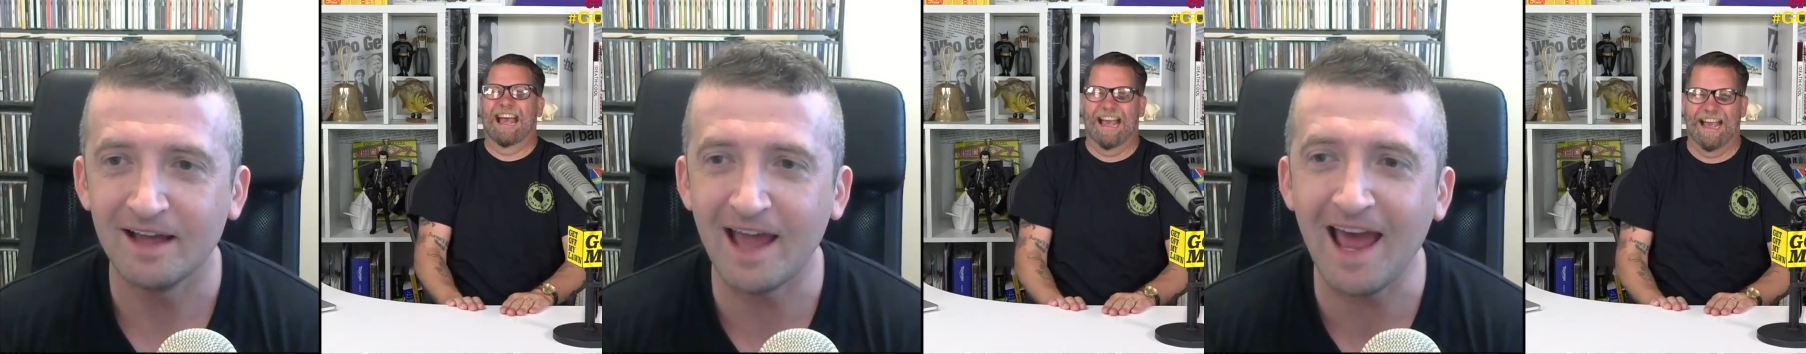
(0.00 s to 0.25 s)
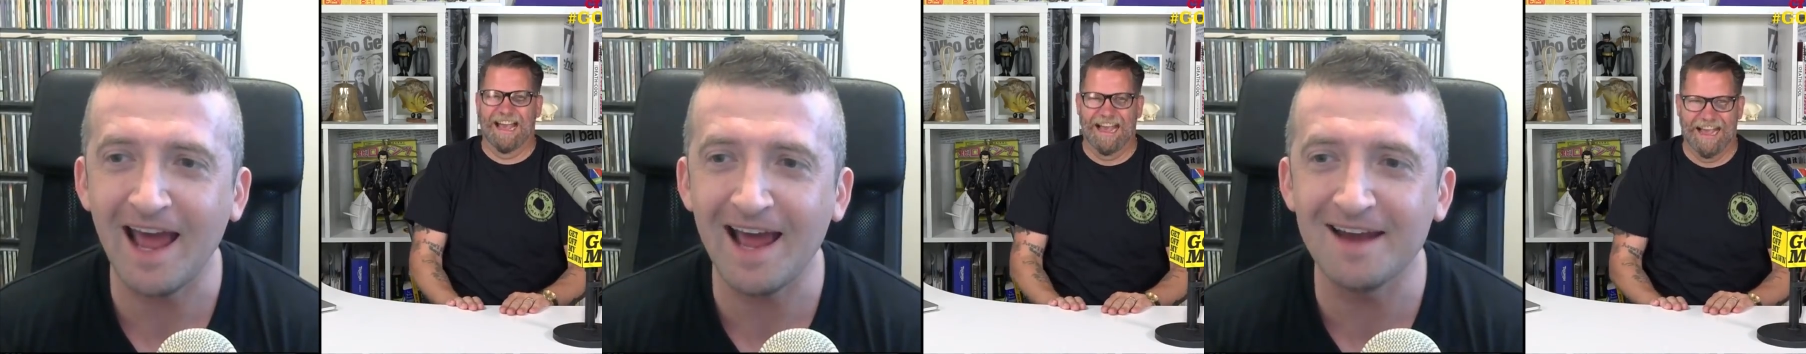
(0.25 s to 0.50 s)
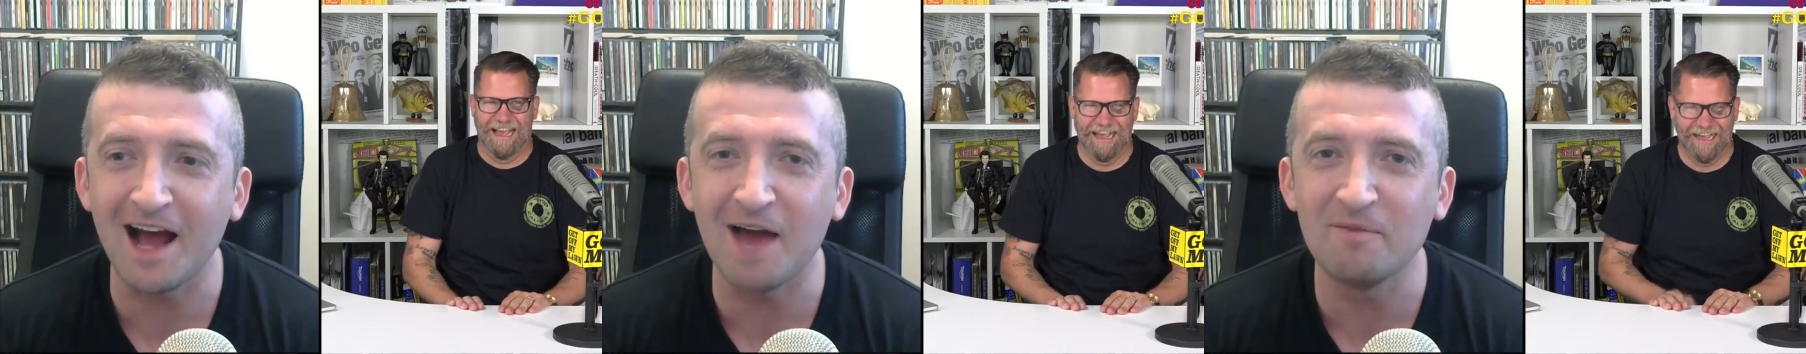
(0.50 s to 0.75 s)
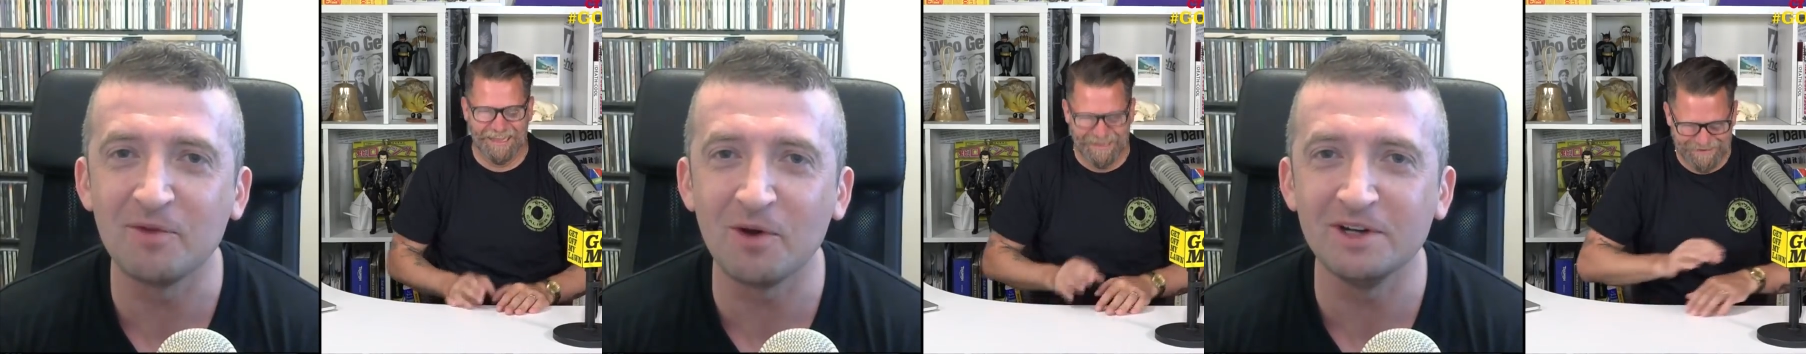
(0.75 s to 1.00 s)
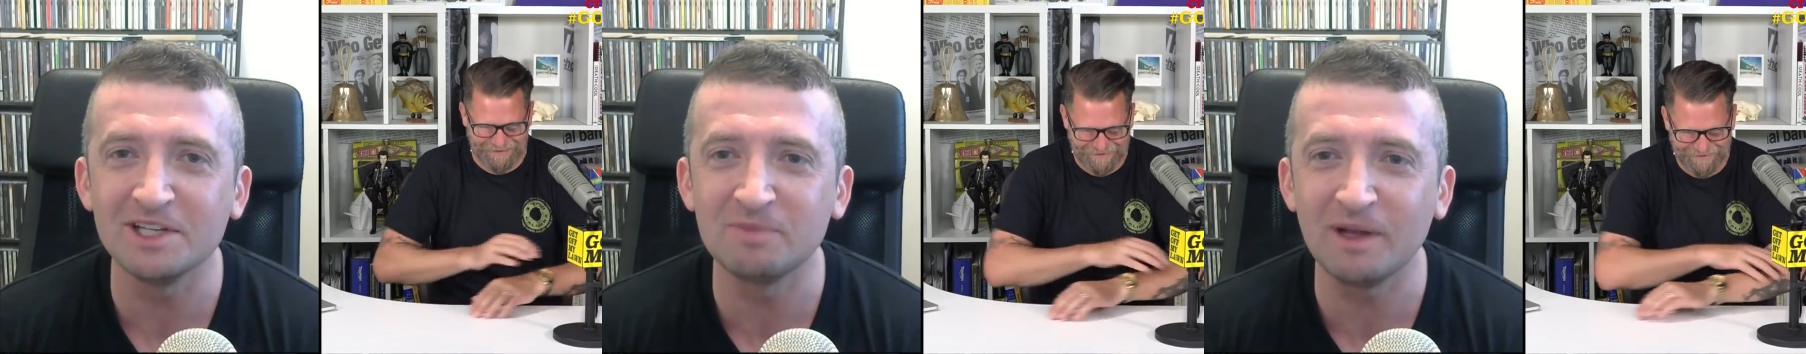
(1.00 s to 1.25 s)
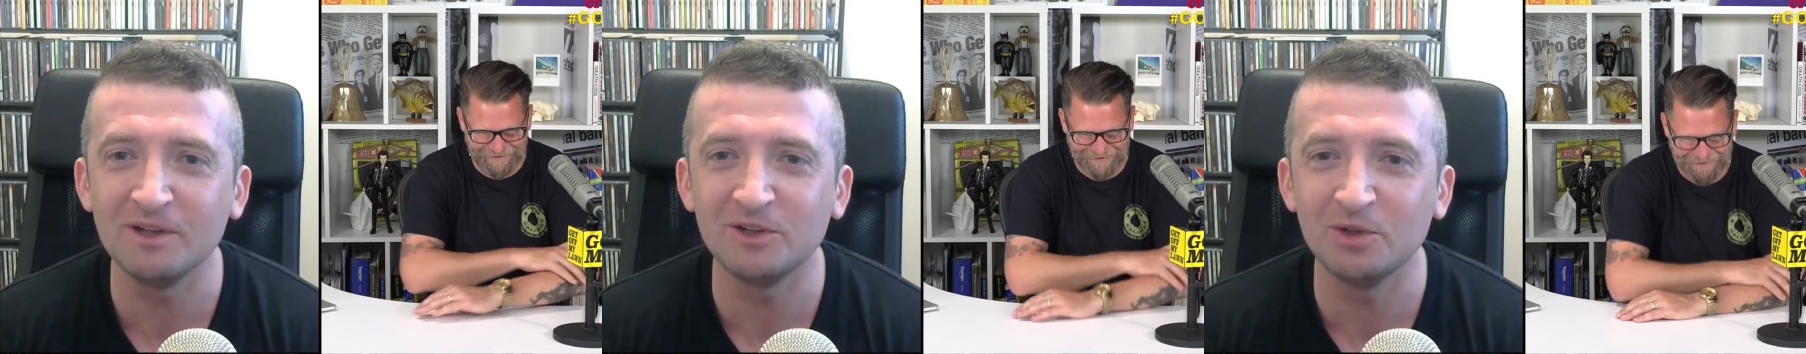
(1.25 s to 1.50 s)
Speaker 1: and I'm going to
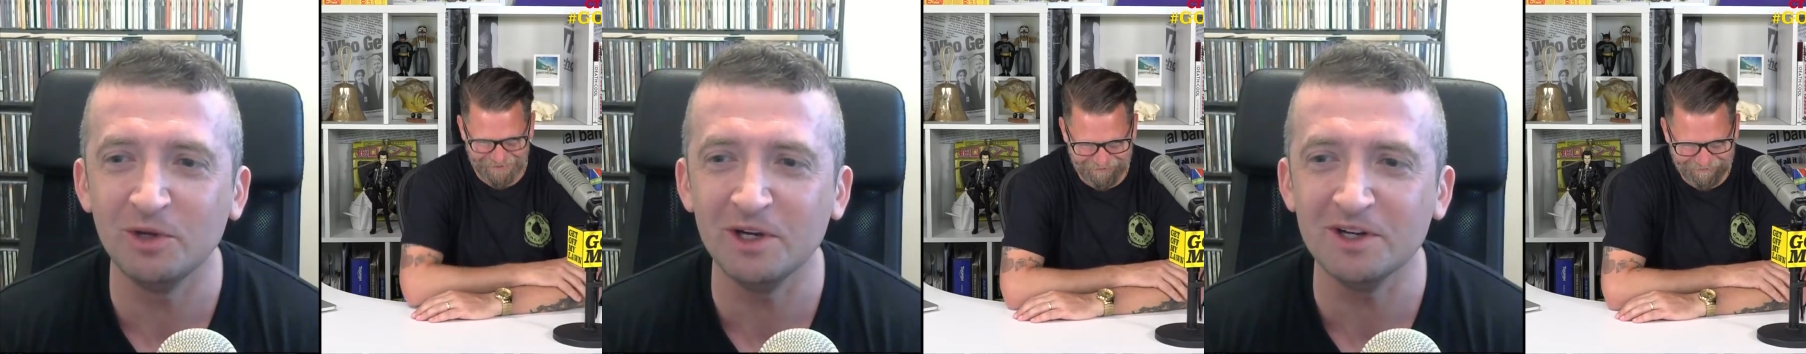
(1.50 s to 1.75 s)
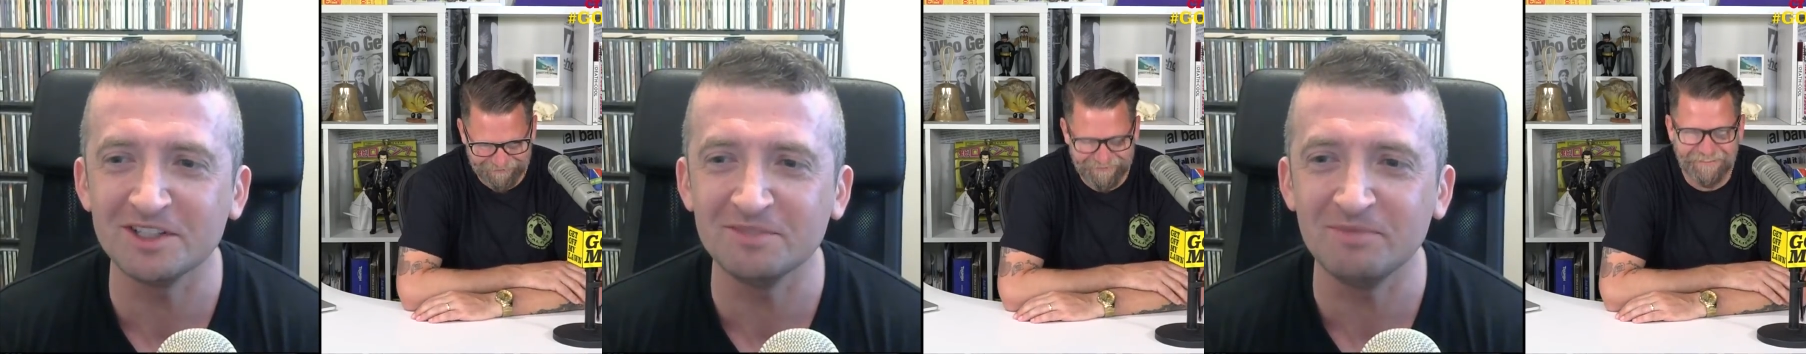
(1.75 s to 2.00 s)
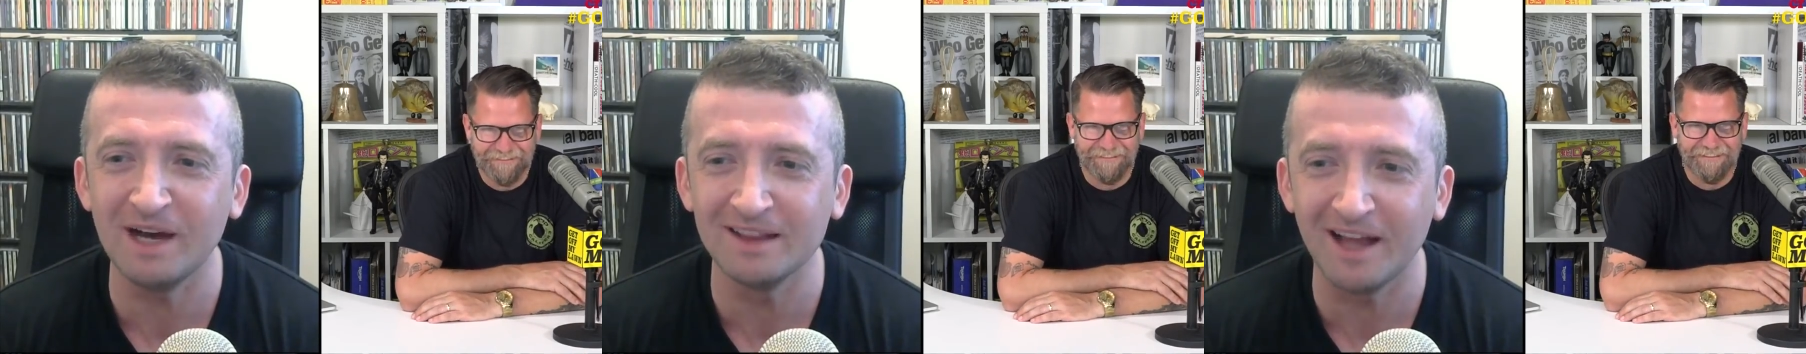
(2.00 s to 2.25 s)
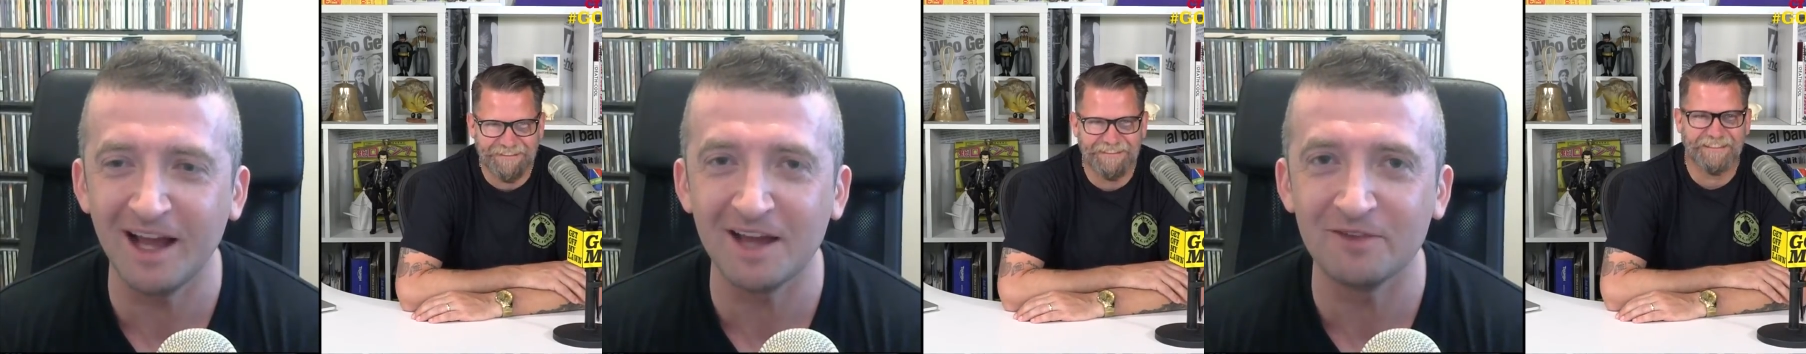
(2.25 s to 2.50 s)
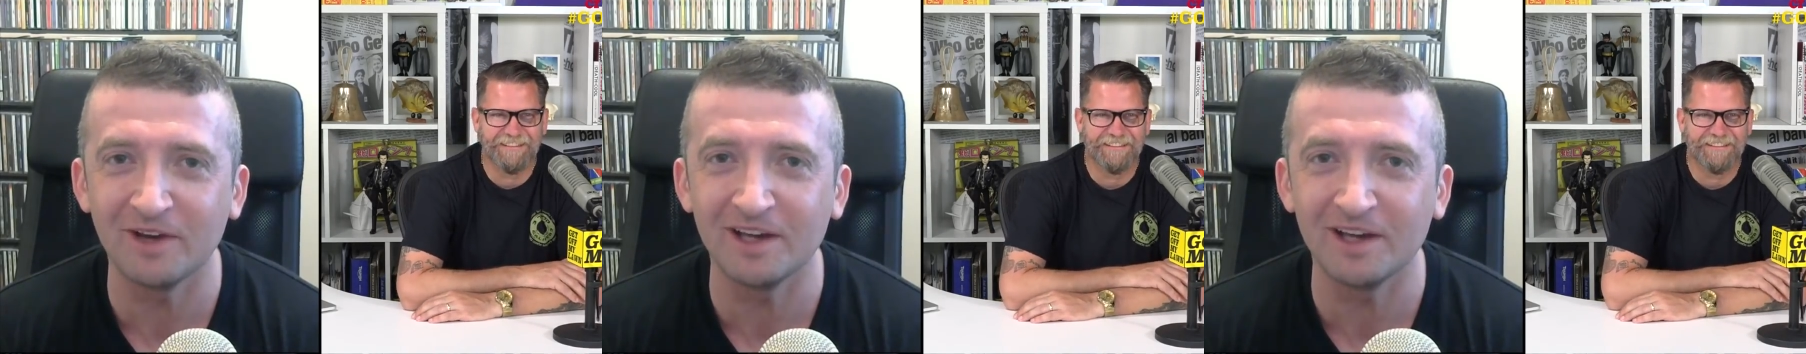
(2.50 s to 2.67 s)
spend two years of my life